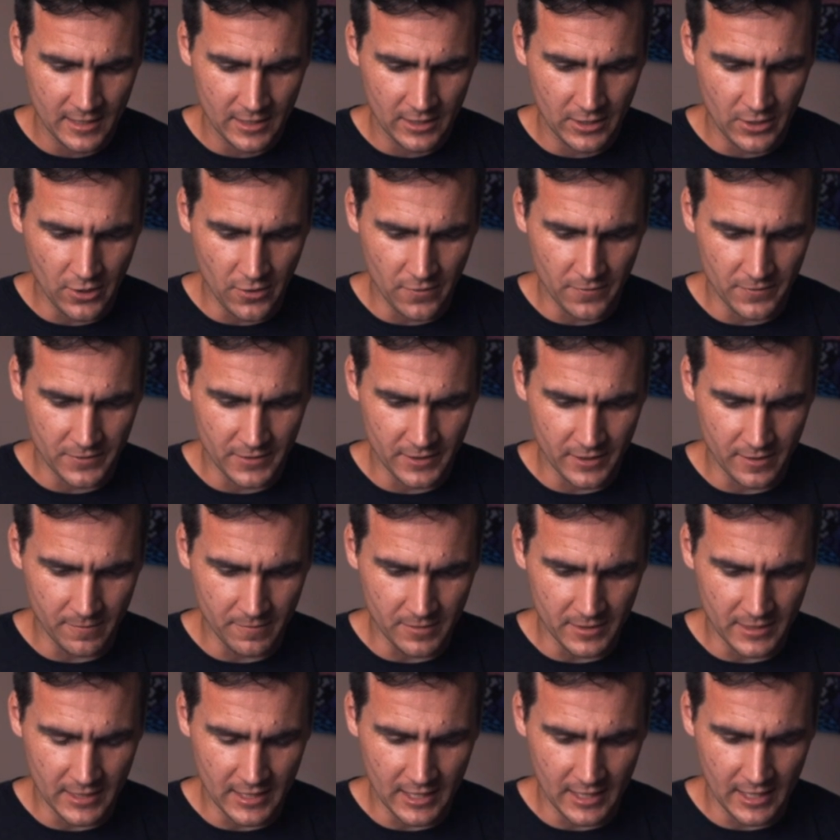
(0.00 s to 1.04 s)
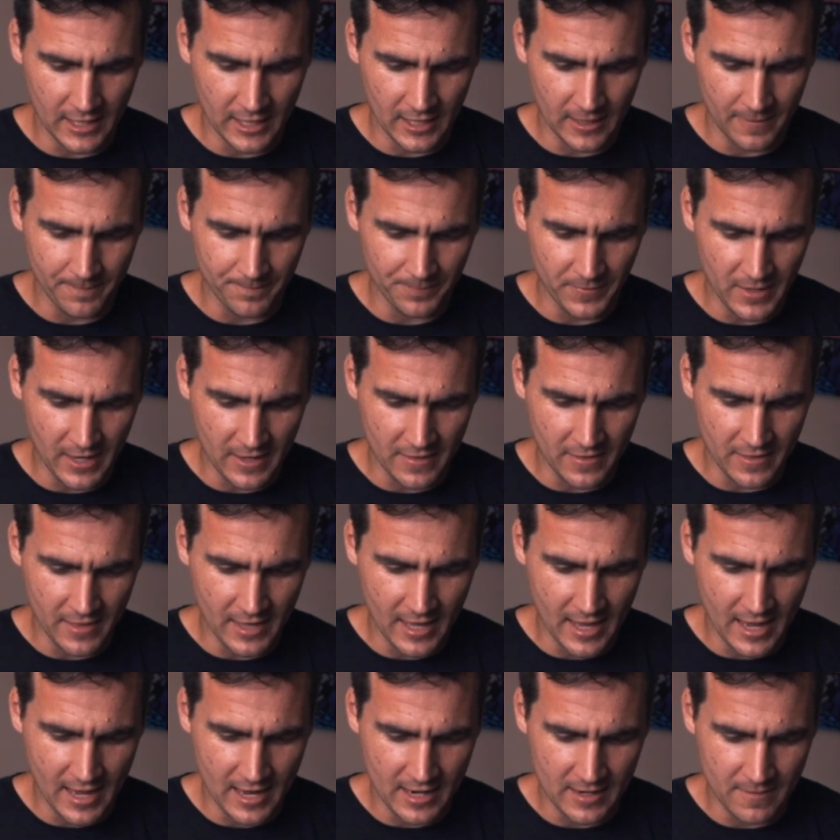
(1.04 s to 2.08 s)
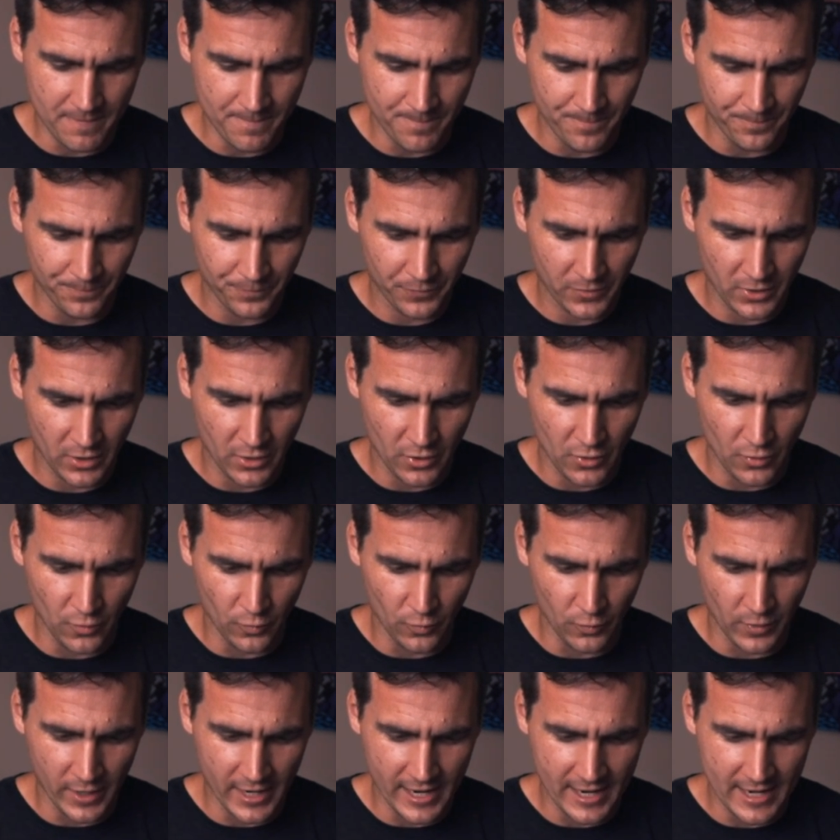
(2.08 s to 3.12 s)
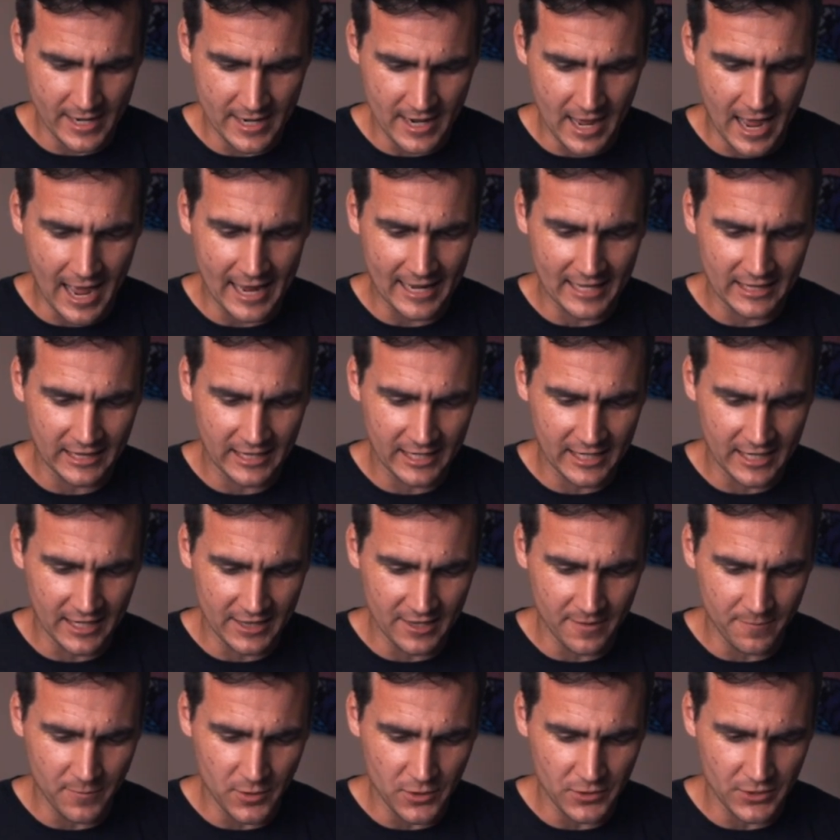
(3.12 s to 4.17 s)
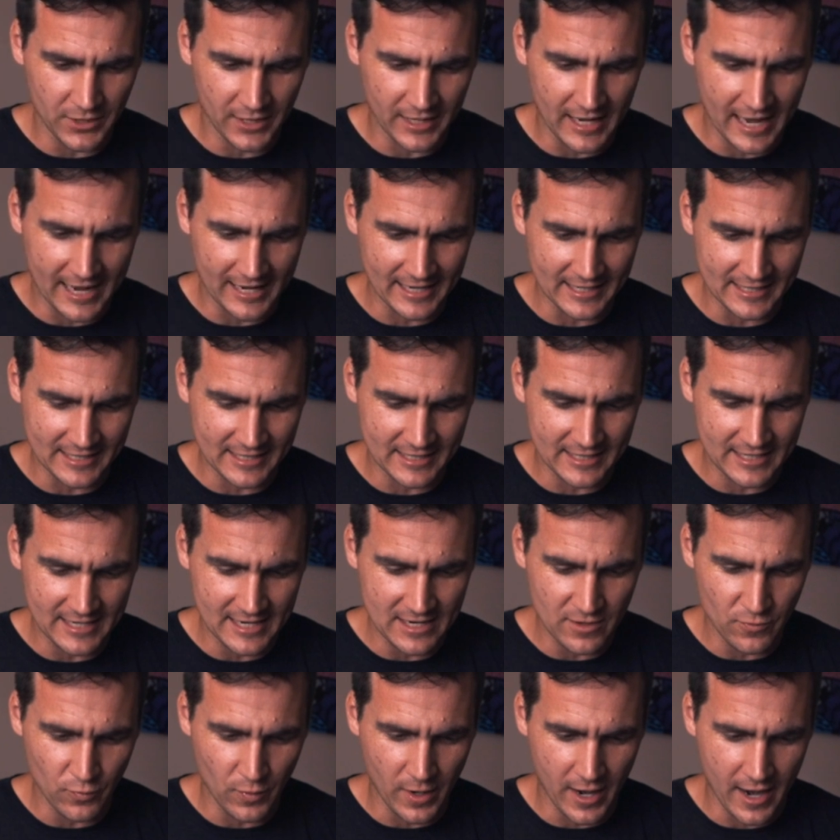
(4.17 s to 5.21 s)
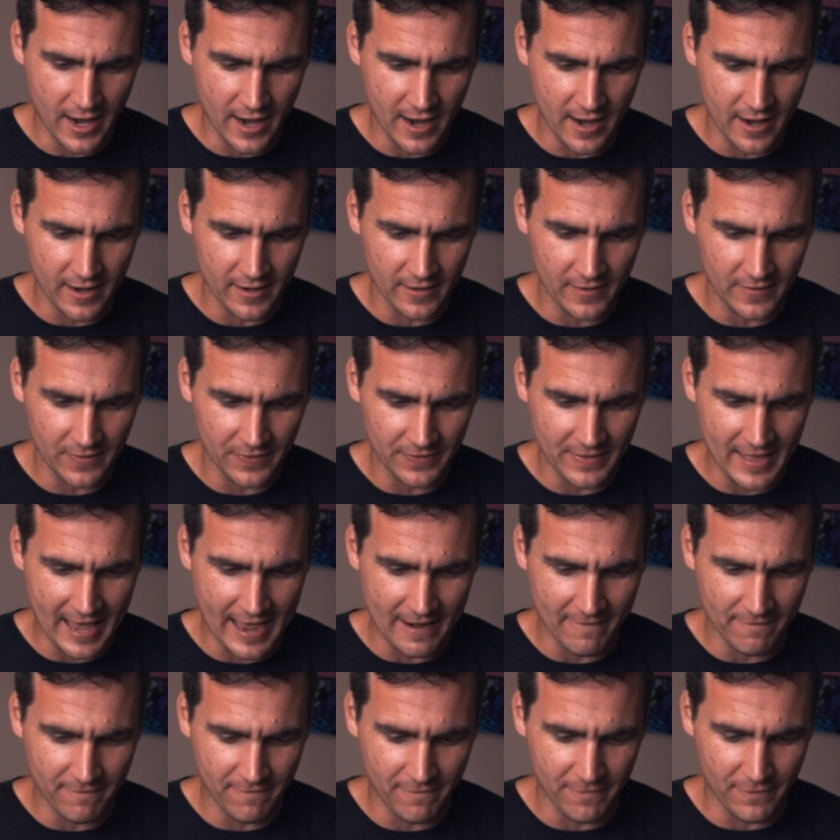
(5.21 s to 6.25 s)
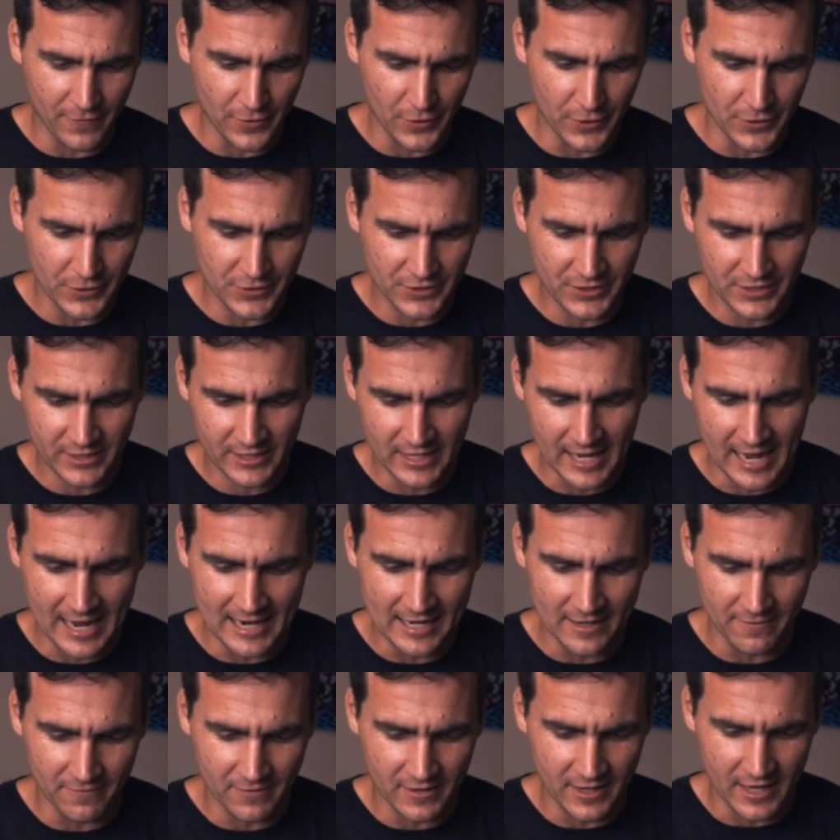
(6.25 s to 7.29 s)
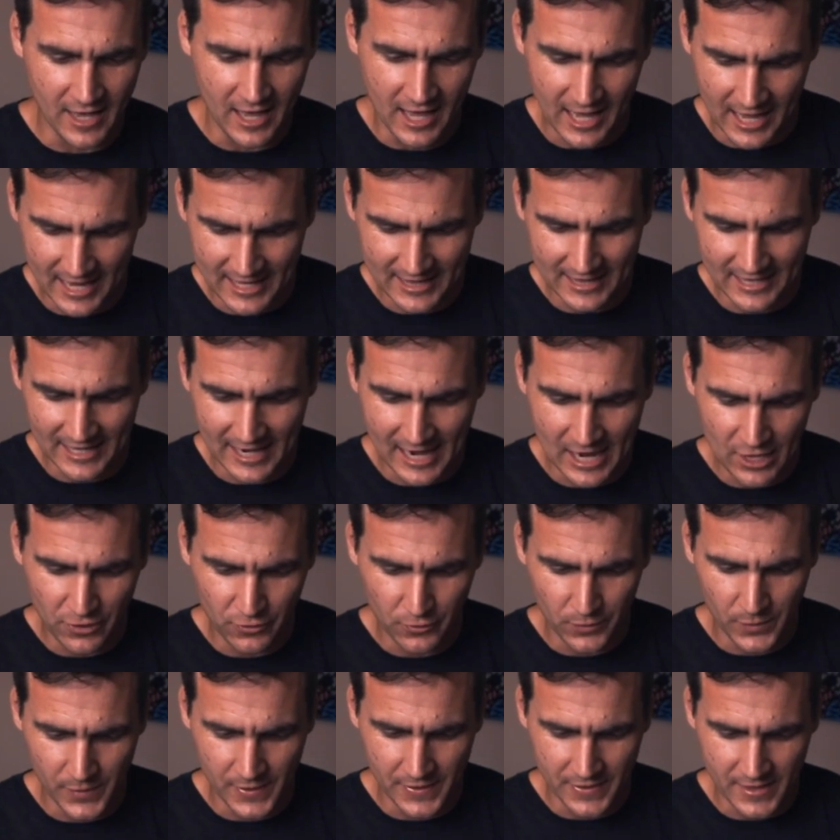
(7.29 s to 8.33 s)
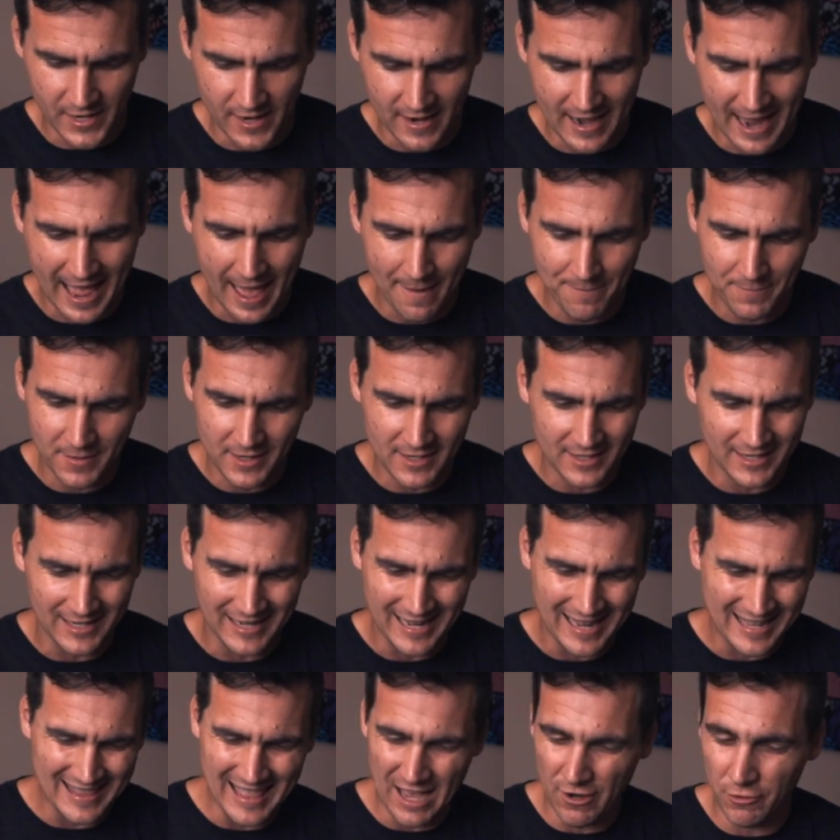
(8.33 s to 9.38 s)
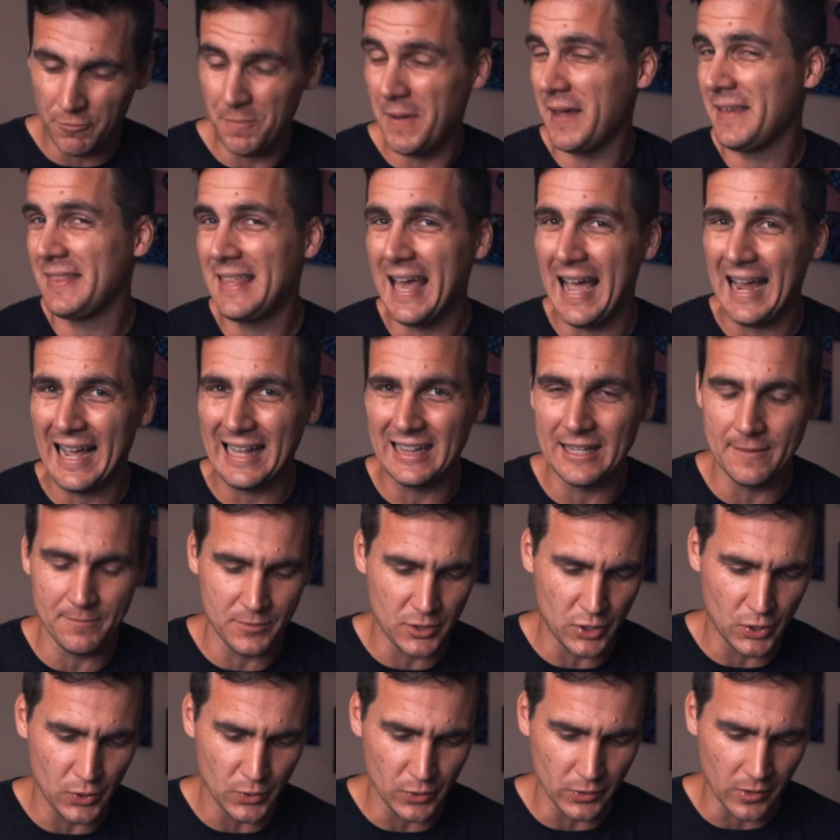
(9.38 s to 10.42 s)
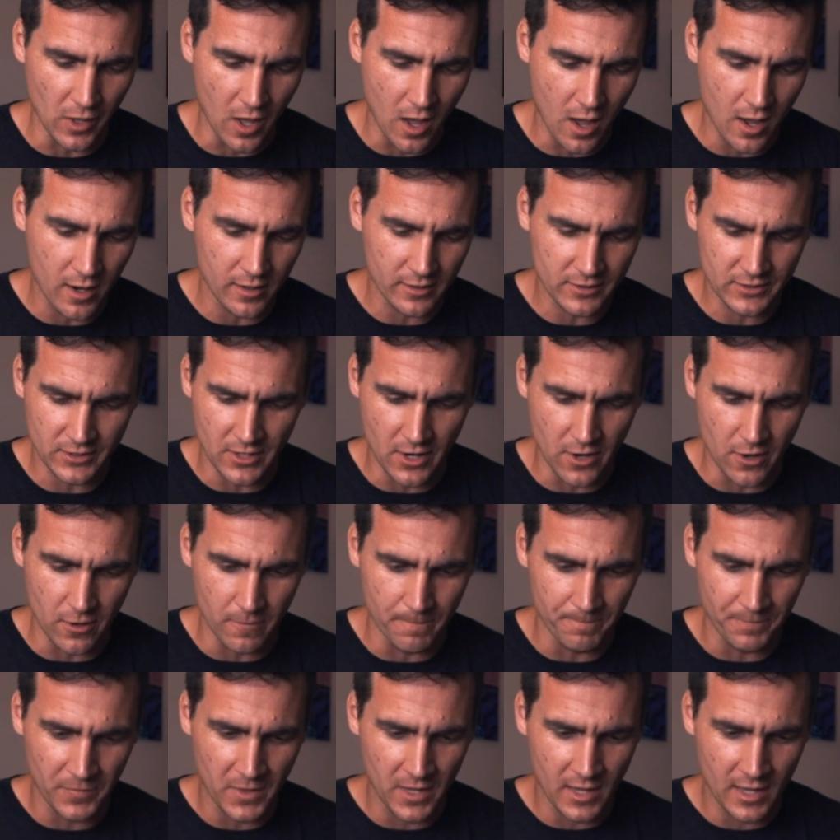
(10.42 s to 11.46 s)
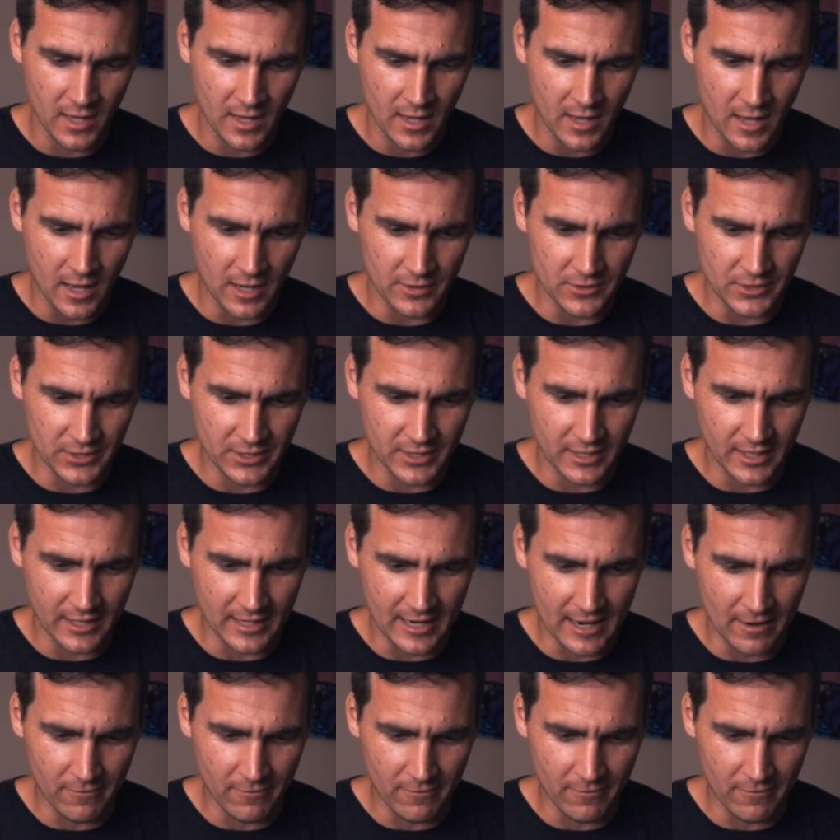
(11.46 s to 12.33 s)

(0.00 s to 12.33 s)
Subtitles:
Go over to the beginning, and then when I click on the music, I can see where that first kind of cut that I threw in there happened. That would make that clip too long, so I'll just cut it.